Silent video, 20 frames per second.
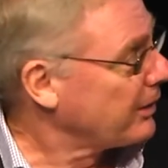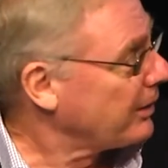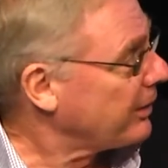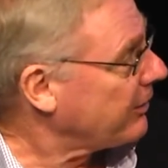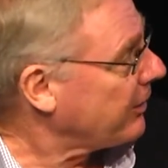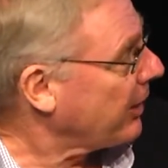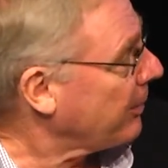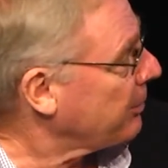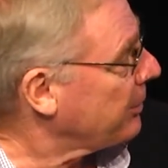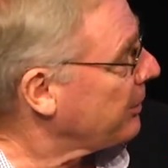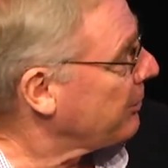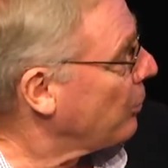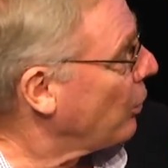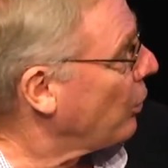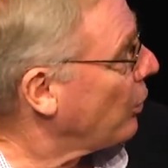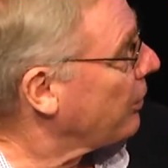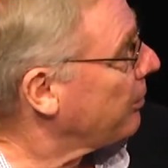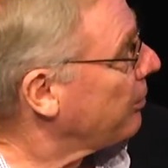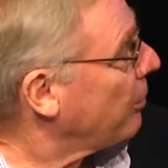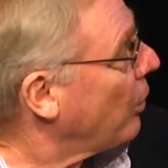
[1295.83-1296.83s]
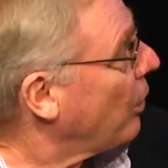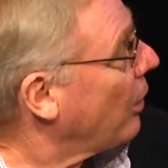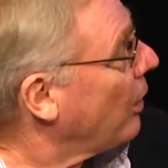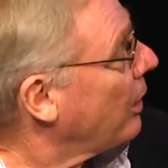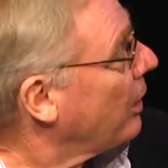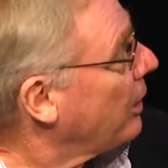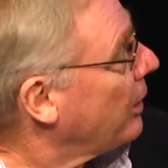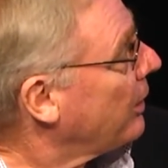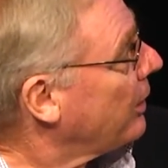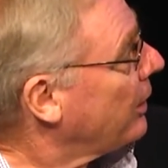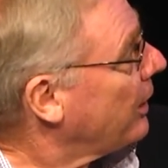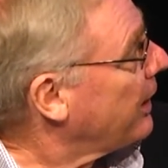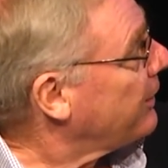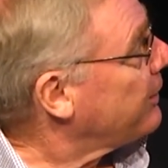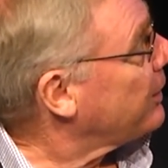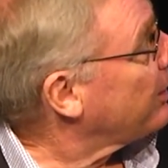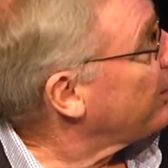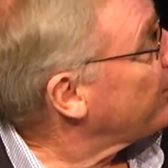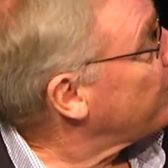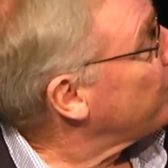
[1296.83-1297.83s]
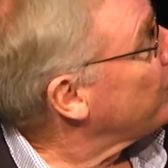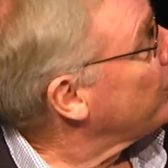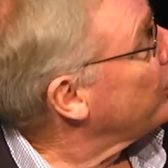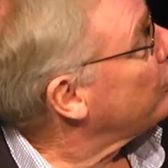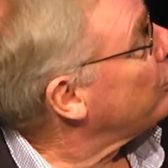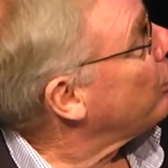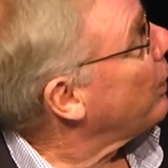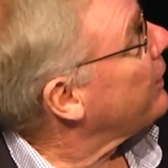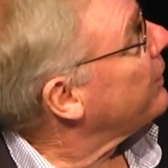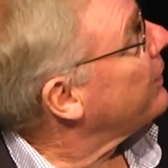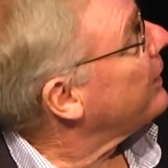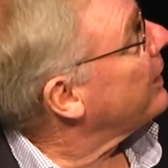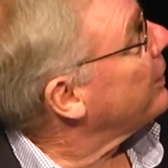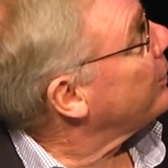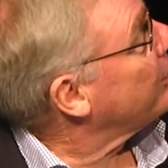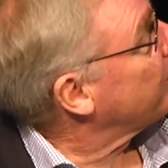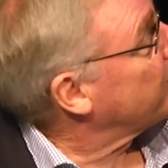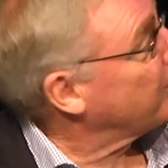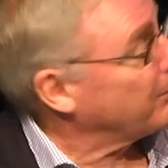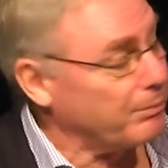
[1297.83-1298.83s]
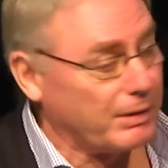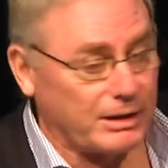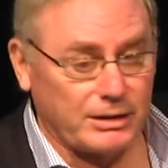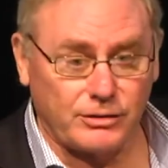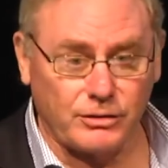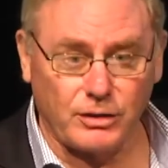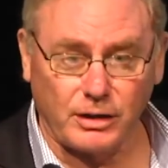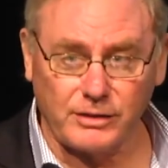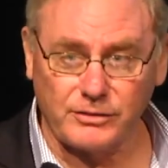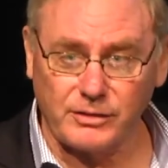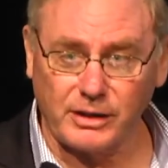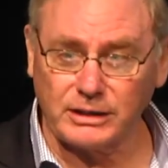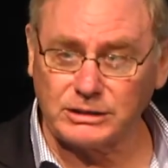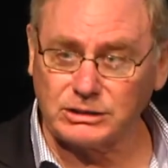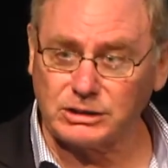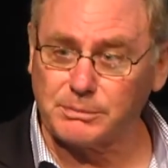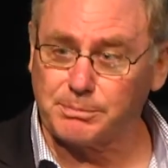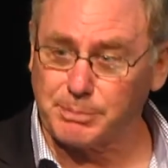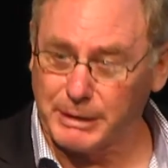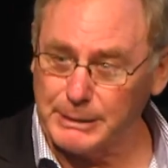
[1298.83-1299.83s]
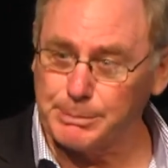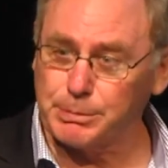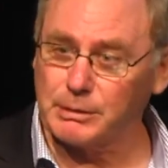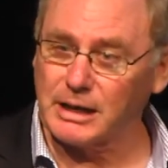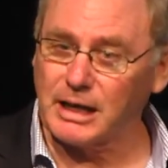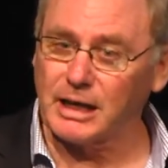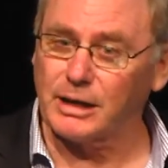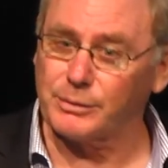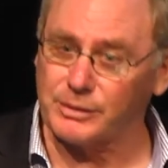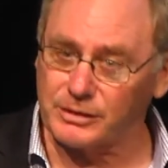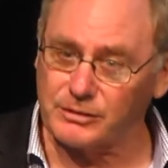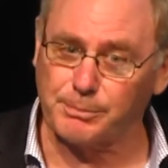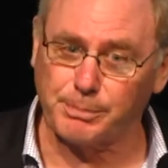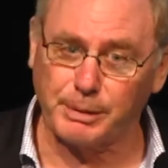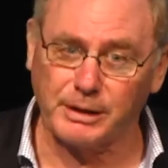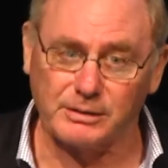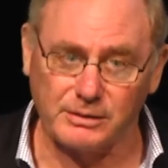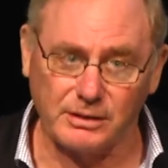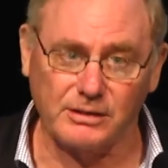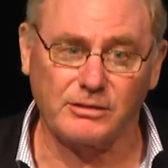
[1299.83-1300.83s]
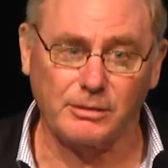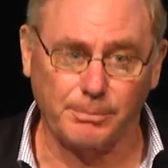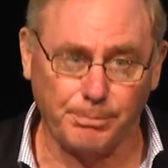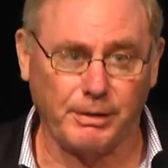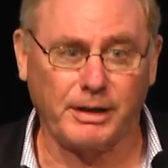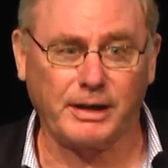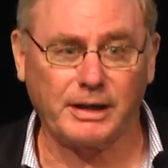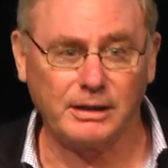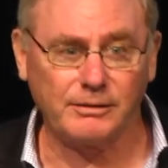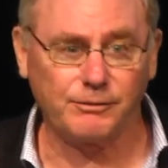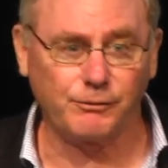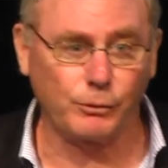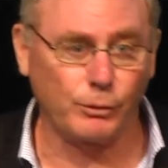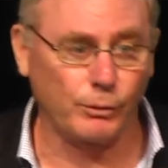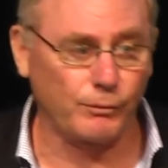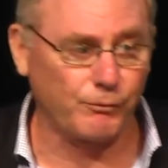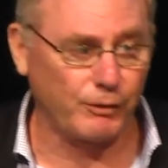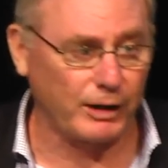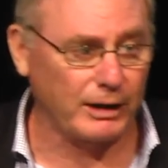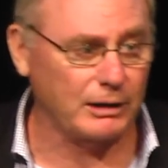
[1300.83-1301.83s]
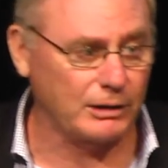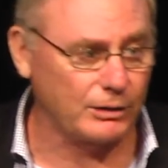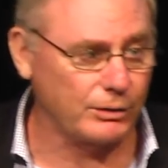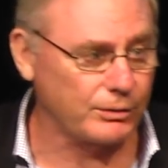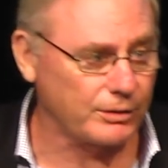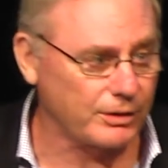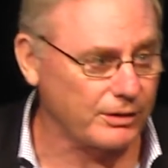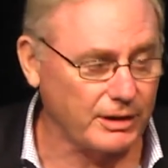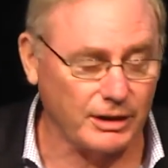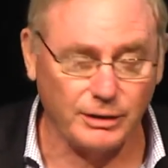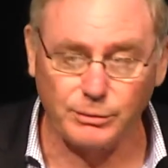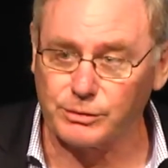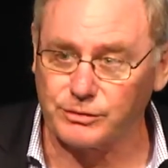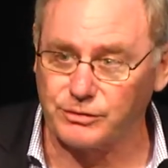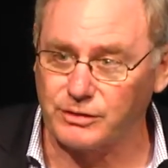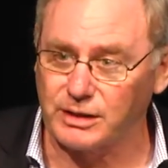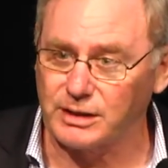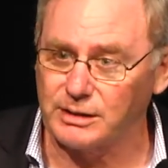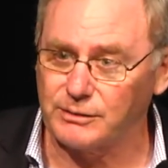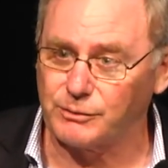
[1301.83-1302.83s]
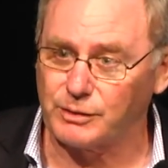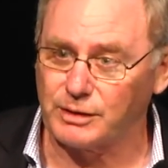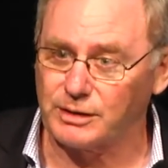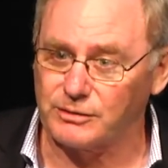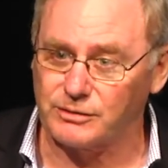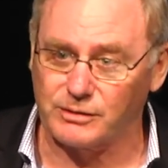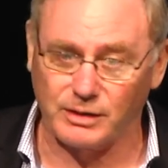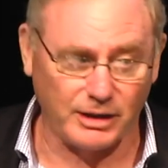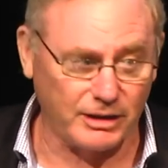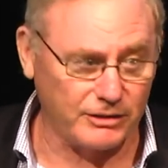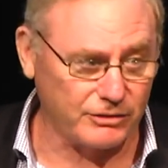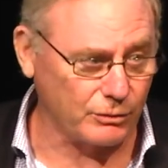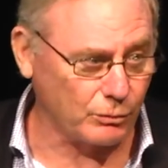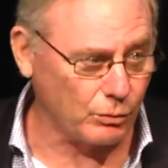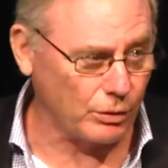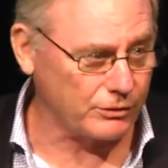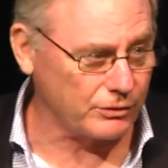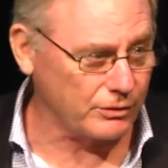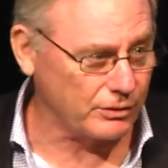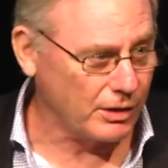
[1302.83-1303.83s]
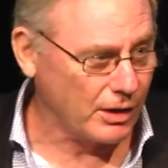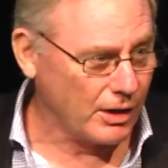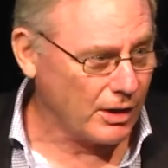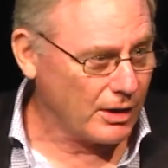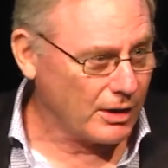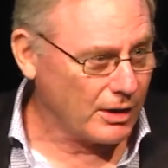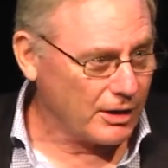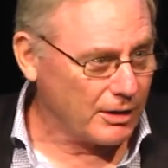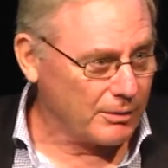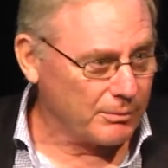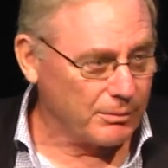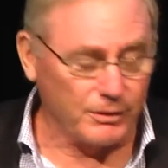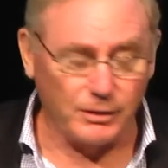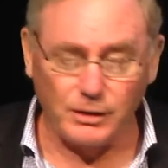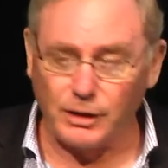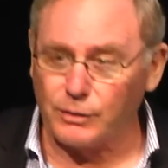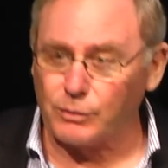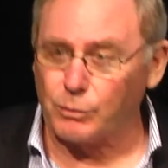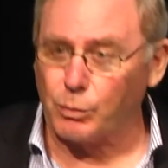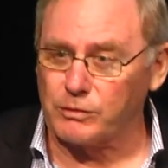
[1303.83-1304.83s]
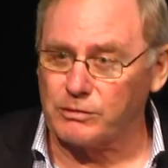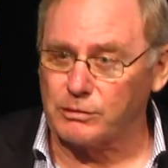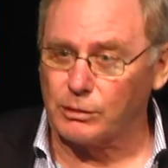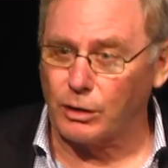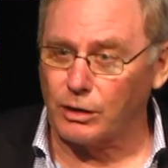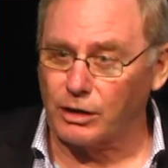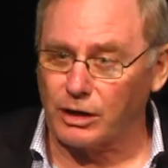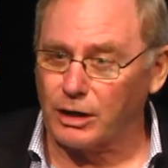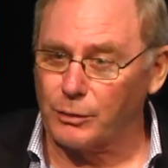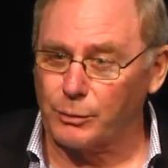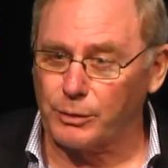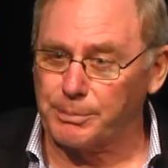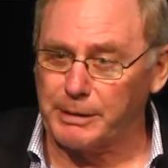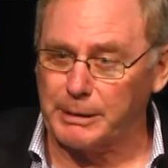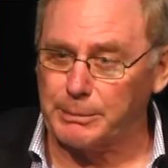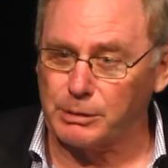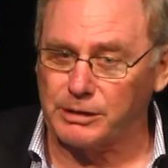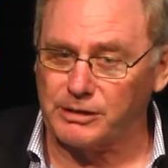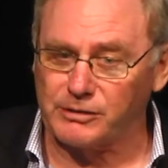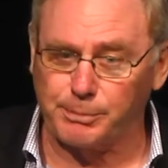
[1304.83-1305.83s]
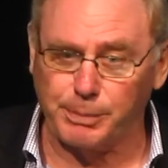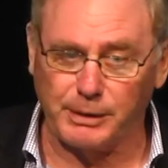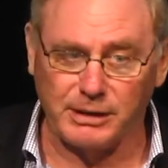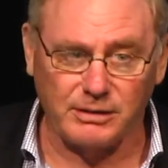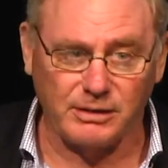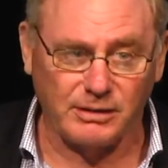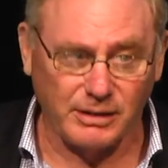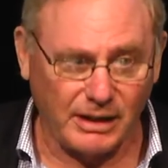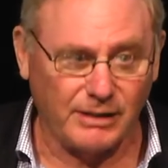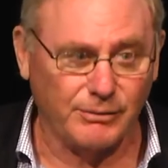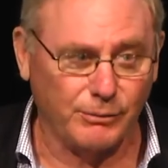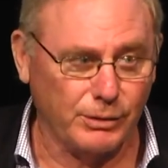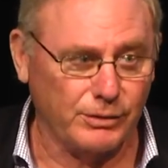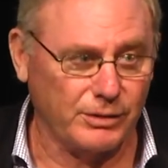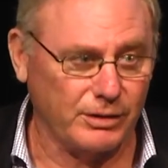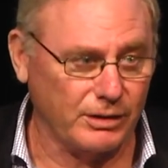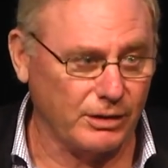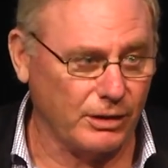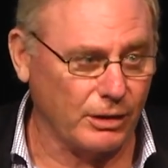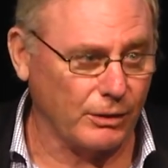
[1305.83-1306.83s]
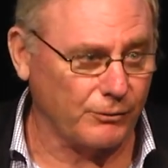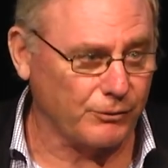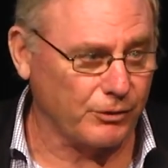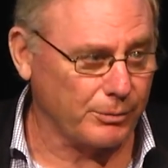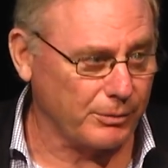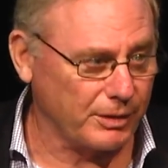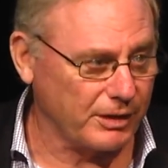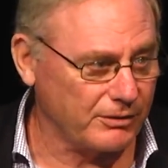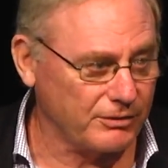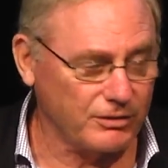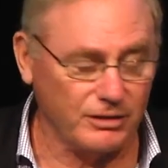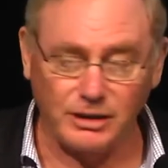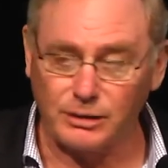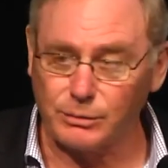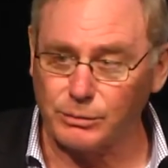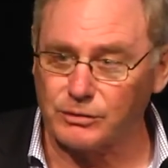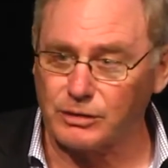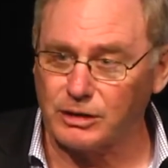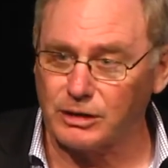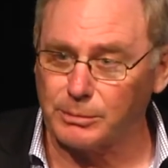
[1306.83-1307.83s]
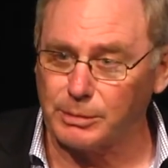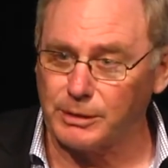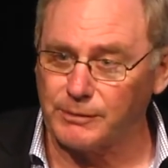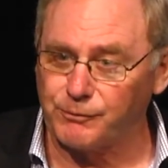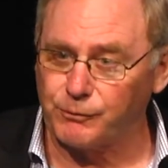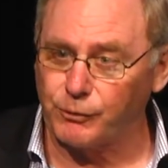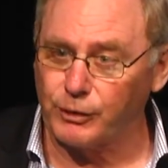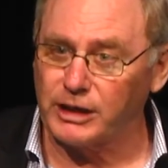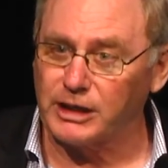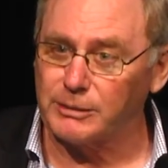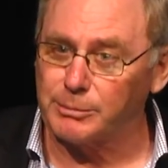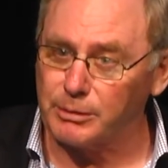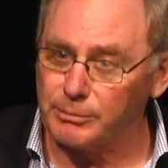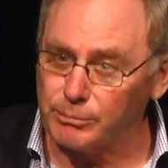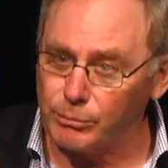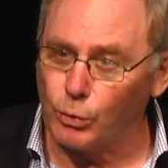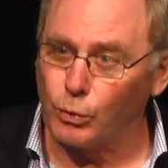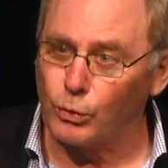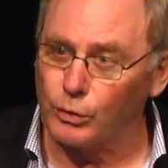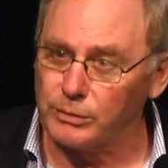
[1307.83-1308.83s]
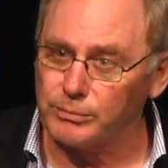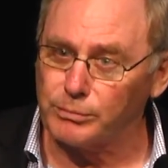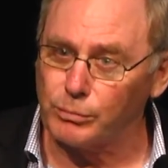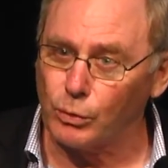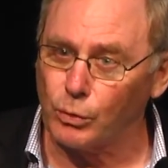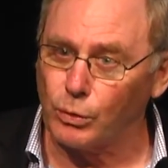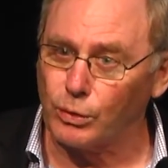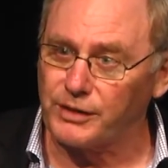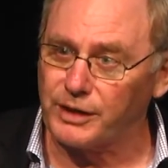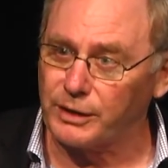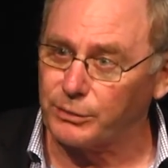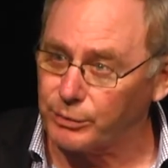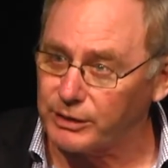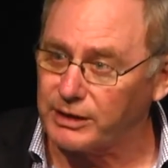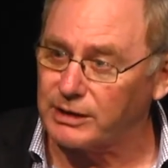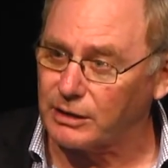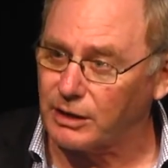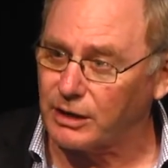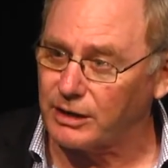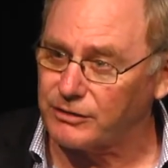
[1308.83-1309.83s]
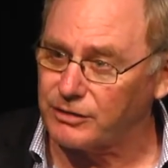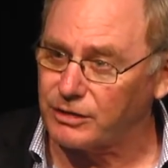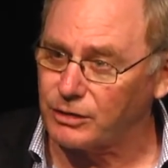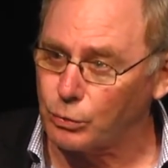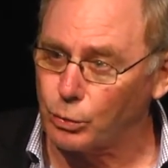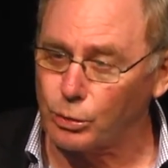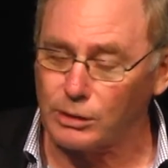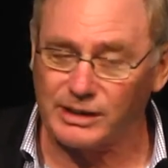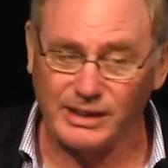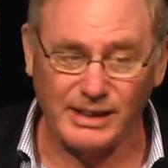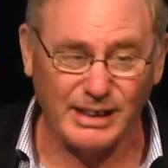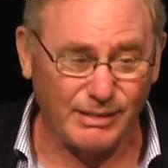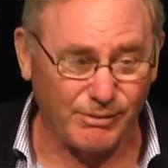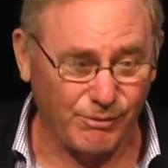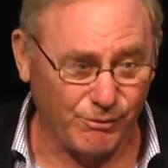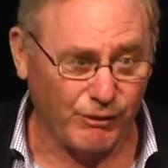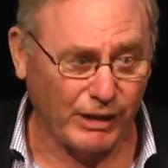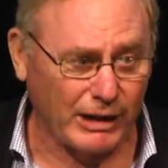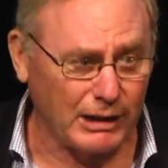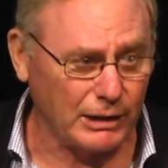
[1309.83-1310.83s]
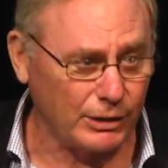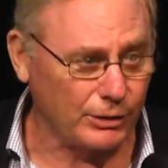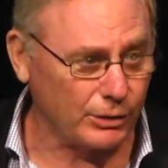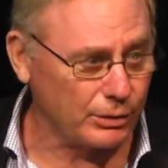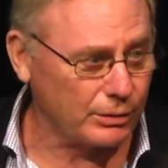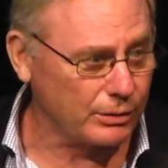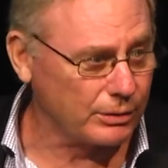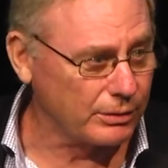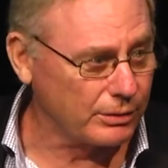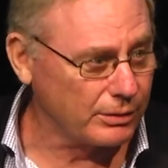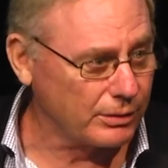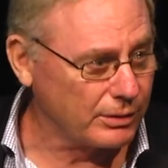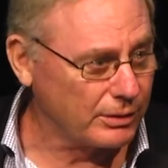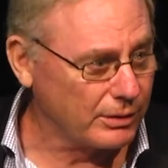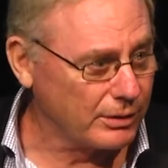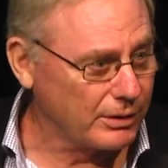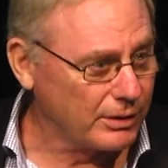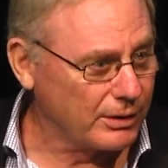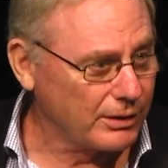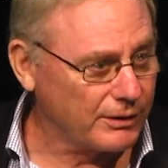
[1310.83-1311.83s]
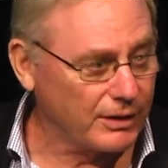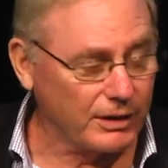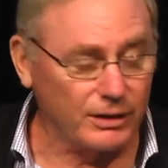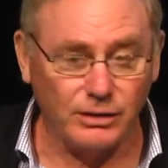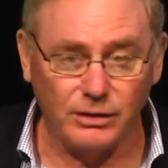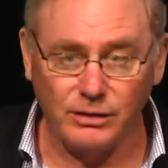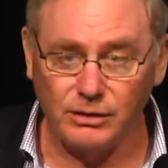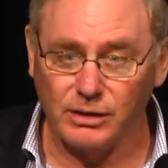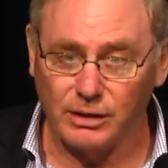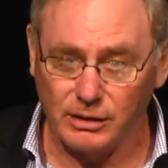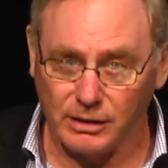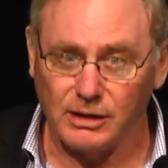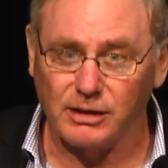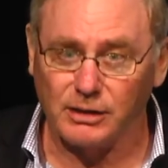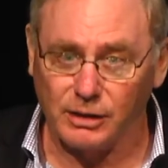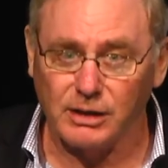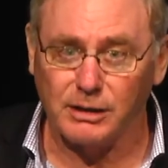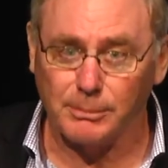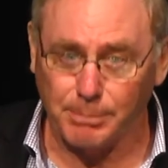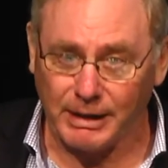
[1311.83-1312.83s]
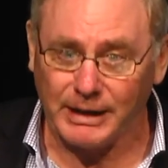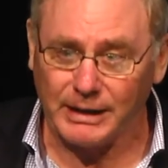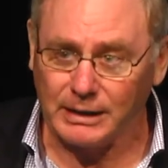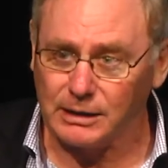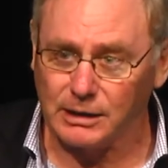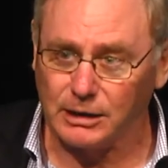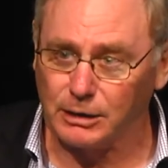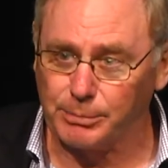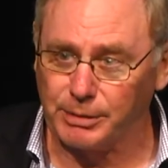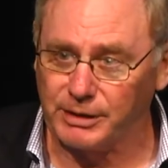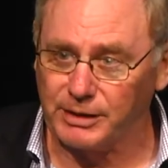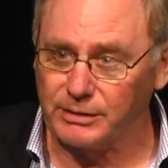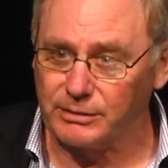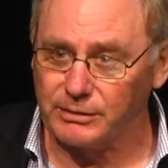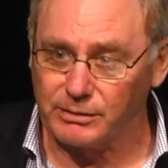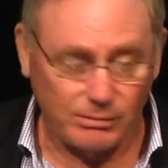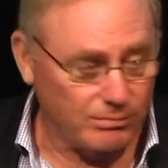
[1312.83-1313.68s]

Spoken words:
It's happening more and more. And then the third one there is monetization. People are expecting to pay for value that they receive these days. It wasn't, you know, there wasn't long ago where people expected everything you got from the internet was going to be free, but more and more they're realizing in order to get value that you're going to pay a little bit.